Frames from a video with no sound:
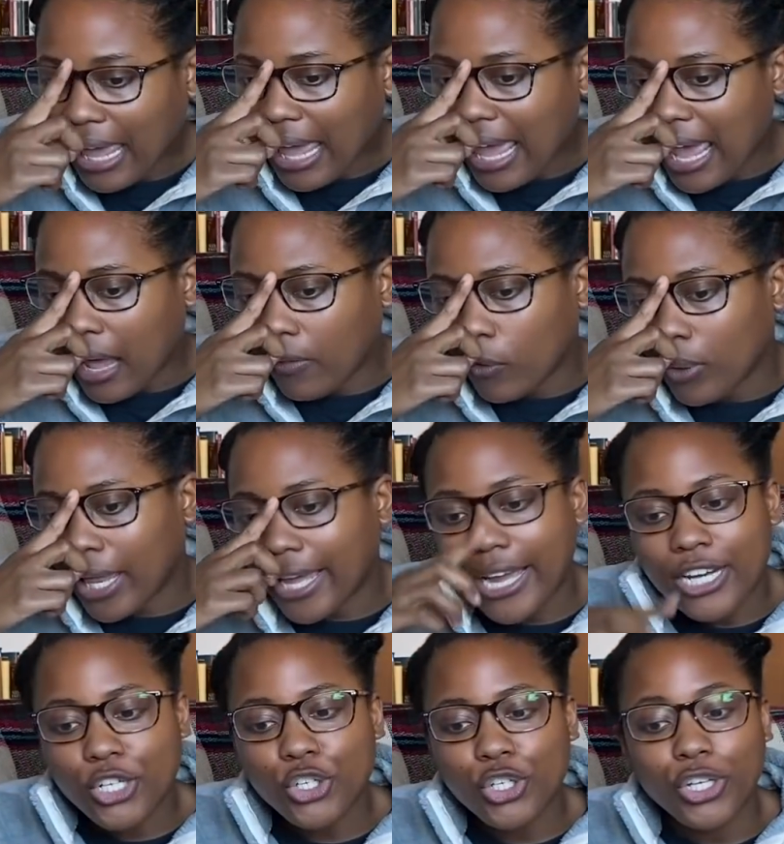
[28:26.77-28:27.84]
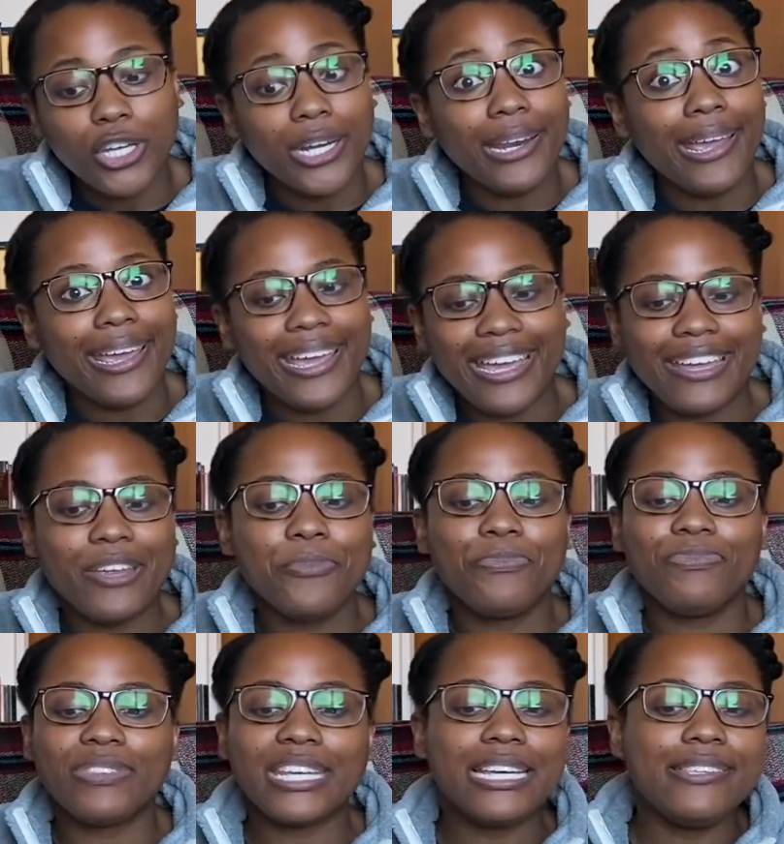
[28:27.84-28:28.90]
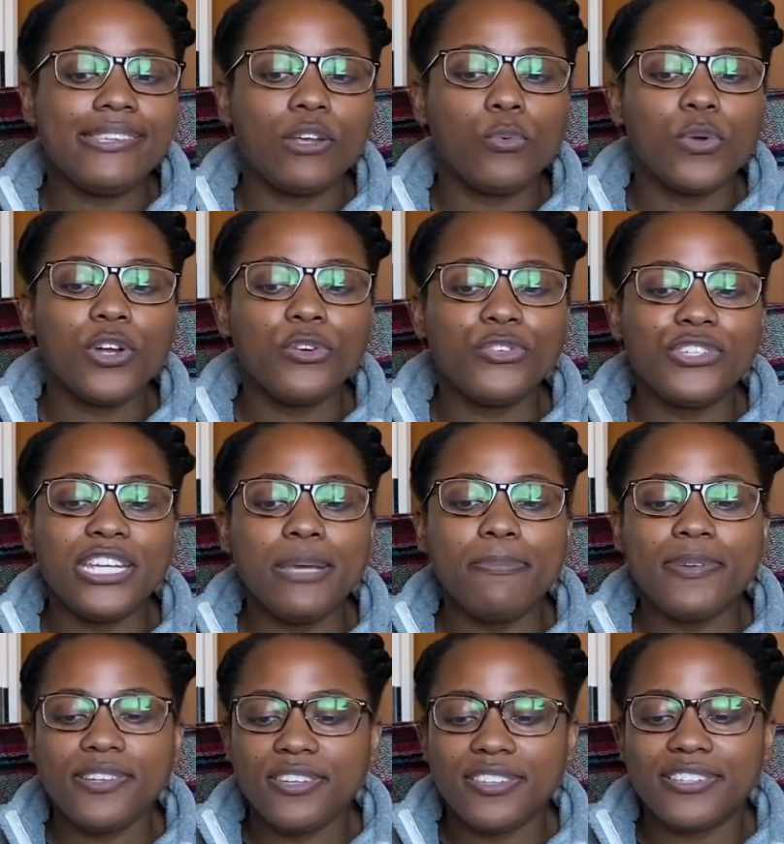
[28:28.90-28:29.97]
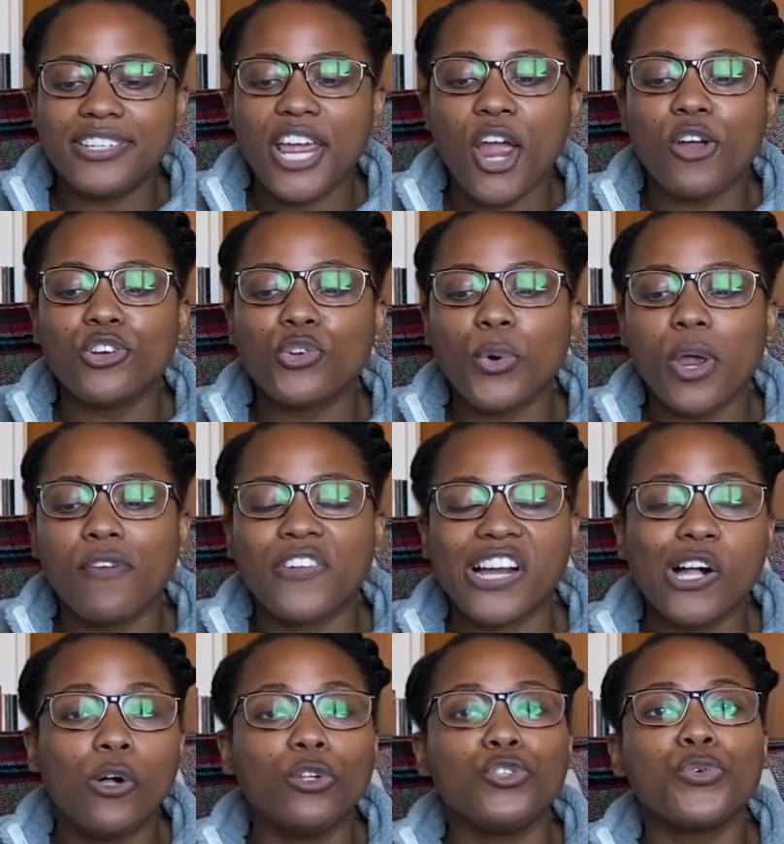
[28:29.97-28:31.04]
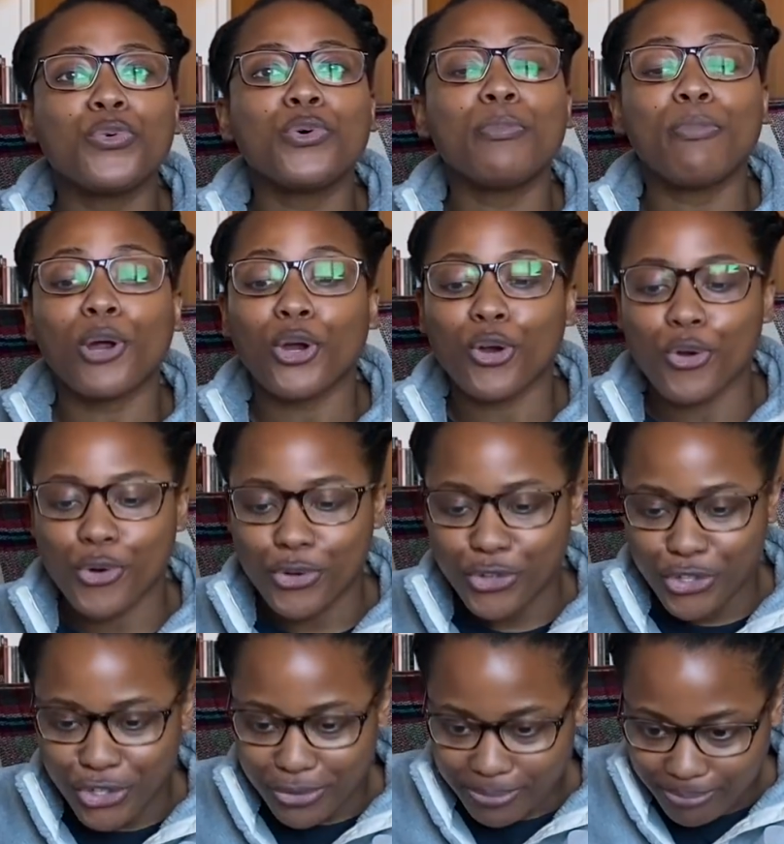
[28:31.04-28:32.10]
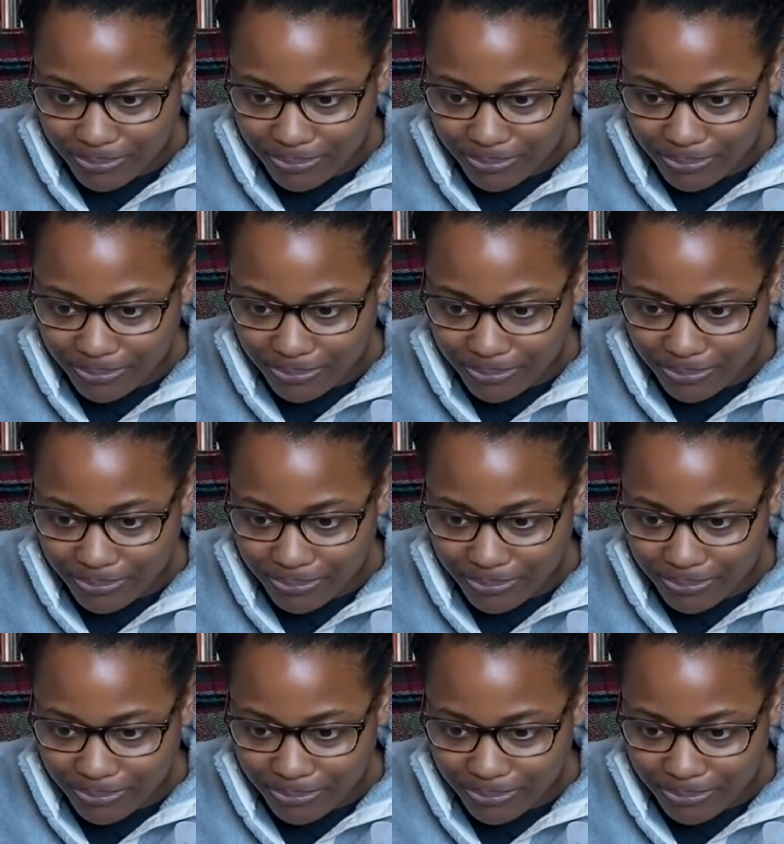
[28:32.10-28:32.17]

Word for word: And they're like, I should, eh? And it said, we are deep into the territory of a cultural purge.